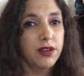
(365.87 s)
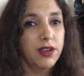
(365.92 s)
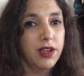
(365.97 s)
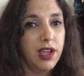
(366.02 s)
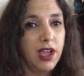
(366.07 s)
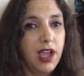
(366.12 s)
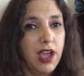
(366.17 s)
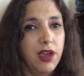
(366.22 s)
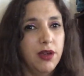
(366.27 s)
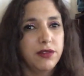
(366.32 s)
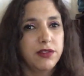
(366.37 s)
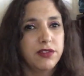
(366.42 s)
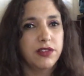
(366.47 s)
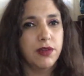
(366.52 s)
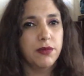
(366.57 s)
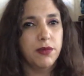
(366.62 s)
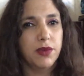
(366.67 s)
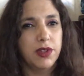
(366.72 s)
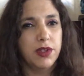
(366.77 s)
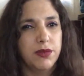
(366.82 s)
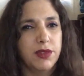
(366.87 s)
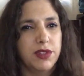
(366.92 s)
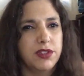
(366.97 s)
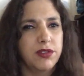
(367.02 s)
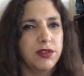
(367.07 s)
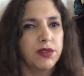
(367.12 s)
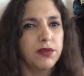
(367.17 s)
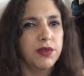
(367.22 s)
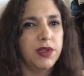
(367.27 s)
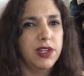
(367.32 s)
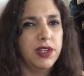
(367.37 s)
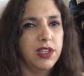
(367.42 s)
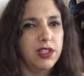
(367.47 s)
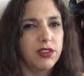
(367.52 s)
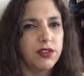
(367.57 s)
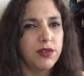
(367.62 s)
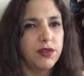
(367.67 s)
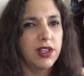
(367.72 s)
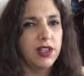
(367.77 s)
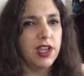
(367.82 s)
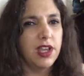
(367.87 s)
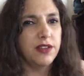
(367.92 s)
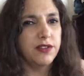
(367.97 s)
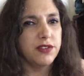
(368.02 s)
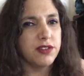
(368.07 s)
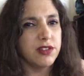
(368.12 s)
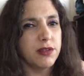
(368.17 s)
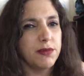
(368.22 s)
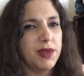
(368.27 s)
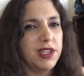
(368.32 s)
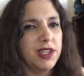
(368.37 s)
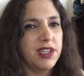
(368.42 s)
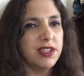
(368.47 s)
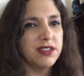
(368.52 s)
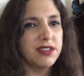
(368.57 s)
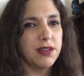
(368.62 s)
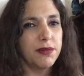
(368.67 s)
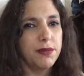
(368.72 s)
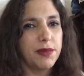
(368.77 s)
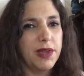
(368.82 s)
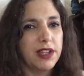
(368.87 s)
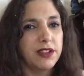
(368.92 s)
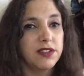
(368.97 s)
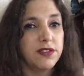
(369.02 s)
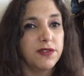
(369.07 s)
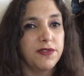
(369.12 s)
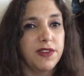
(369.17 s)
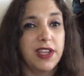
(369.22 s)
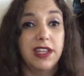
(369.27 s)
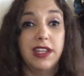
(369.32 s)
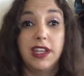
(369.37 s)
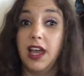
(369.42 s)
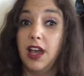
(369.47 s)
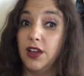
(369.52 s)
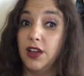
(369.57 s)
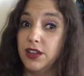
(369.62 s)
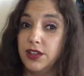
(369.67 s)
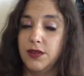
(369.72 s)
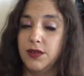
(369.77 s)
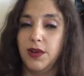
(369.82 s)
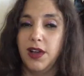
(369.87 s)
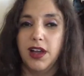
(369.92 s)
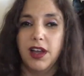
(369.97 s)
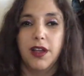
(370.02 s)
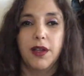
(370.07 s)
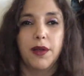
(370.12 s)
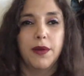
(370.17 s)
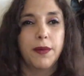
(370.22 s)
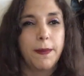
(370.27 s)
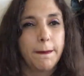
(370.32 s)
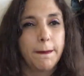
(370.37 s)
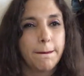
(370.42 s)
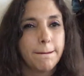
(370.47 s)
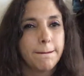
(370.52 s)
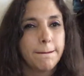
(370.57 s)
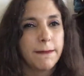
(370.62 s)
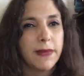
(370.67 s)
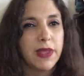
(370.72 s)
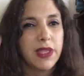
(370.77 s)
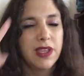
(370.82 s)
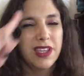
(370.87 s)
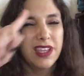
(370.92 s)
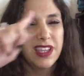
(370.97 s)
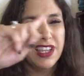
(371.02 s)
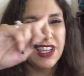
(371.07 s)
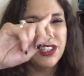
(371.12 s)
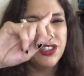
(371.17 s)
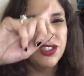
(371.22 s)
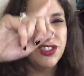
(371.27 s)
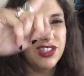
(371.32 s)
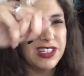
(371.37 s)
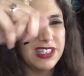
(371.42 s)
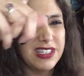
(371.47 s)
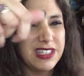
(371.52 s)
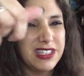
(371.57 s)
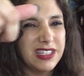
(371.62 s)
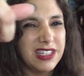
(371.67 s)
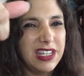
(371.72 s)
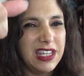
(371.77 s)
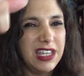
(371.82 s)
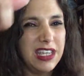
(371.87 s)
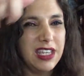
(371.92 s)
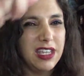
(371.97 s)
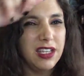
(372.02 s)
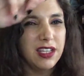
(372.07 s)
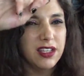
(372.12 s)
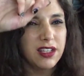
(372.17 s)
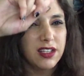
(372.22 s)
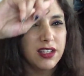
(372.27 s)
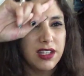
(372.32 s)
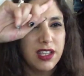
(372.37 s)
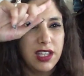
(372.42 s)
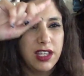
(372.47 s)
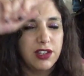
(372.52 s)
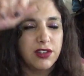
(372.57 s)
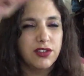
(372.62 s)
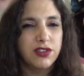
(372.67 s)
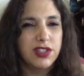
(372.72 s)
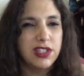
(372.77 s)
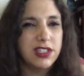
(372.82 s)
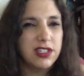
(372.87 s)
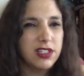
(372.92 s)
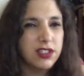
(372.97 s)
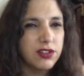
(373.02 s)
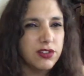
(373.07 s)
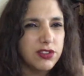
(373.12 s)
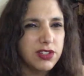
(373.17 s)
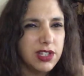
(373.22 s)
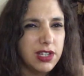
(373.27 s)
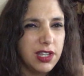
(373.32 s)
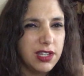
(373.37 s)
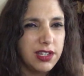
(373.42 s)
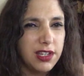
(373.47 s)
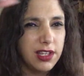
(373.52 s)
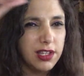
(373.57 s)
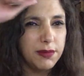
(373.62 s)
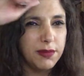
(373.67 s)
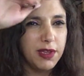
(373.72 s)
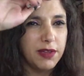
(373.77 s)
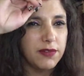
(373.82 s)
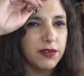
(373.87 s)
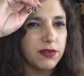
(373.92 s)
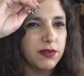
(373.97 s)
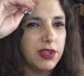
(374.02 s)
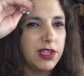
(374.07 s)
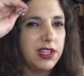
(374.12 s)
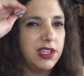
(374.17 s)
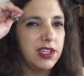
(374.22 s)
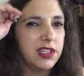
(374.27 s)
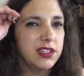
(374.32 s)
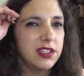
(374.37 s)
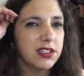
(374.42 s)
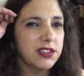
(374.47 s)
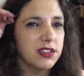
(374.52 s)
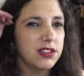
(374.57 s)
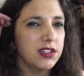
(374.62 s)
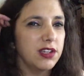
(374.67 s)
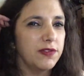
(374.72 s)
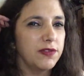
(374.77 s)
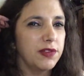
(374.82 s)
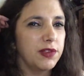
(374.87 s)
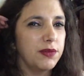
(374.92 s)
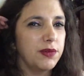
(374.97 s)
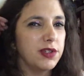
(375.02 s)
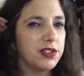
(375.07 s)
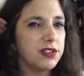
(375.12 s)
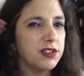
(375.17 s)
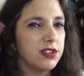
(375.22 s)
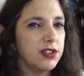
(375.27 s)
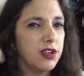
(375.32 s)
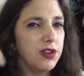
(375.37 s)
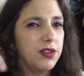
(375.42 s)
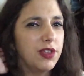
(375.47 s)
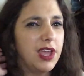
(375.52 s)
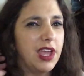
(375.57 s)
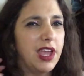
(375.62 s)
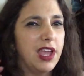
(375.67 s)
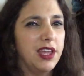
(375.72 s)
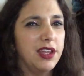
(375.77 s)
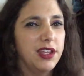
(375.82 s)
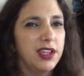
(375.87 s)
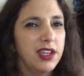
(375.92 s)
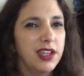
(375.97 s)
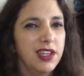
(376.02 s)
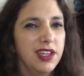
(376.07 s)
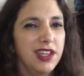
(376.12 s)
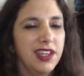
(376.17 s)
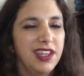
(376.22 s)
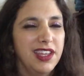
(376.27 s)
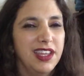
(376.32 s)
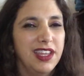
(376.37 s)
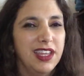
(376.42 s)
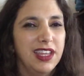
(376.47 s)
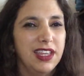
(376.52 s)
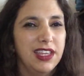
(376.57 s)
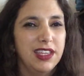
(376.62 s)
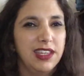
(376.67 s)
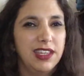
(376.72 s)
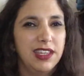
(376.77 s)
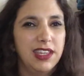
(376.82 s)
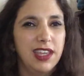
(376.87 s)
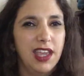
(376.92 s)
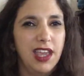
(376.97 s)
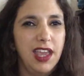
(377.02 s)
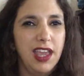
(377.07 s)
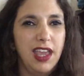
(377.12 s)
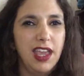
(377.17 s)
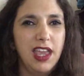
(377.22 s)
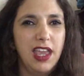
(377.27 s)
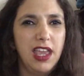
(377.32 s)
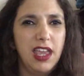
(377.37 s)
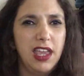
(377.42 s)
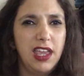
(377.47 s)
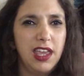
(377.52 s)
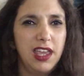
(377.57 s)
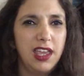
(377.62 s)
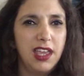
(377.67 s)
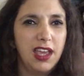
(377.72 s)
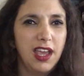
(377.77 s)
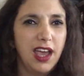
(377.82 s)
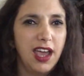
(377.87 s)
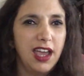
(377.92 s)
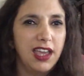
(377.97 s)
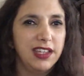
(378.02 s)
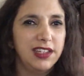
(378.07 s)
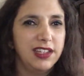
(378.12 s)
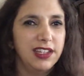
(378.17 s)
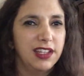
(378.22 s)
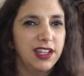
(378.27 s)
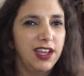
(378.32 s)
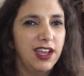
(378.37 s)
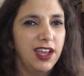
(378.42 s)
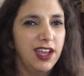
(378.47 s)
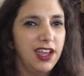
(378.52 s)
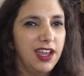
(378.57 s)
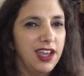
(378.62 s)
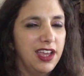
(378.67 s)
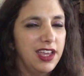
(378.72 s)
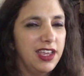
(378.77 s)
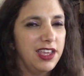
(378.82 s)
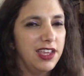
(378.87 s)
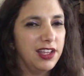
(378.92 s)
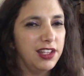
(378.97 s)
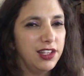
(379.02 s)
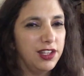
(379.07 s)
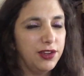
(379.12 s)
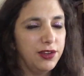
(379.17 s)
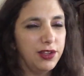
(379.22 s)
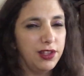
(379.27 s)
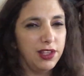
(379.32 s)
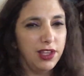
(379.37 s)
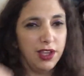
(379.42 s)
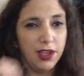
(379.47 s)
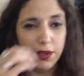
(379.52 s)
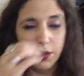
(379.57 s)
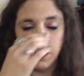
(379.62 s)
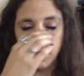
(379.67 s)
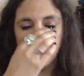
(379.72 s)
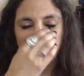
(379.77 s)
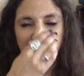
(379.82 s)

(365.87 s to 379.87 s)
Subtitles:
How someone would do a reading through a live stream, I guess I'm about to find out. You are. Because you just see. Energy's energy. Adela, I have a reading, and yes, I definitely want to know that. Yay. Hi, Adela. Hi. Hello.